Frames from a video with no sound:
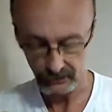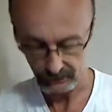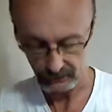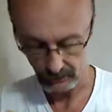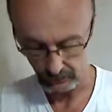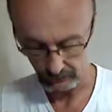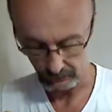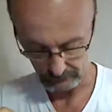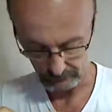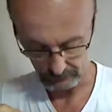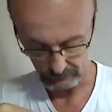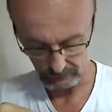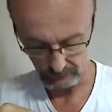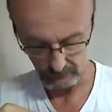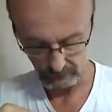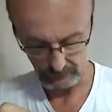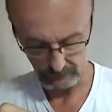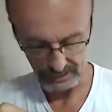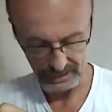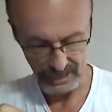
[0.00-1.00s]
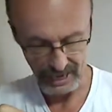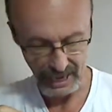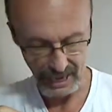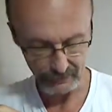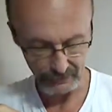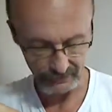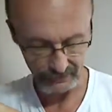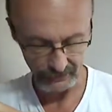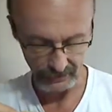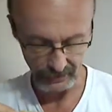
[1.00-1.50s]
So what
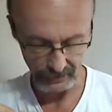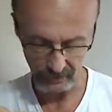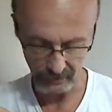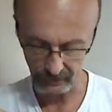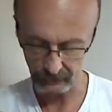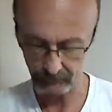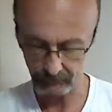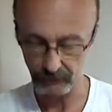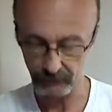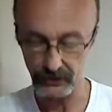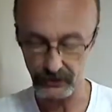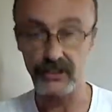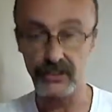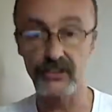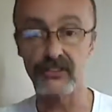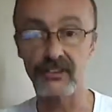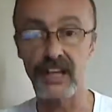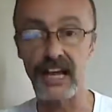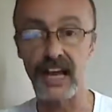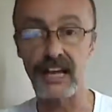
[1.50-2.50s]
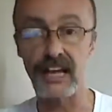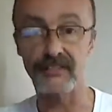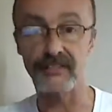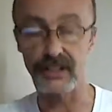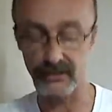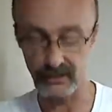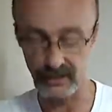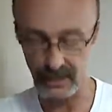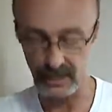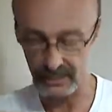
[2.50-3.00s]
happens here is I've
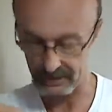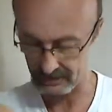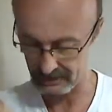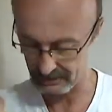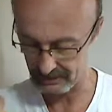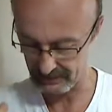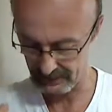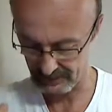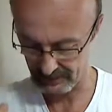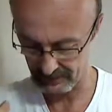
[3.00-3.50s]
decided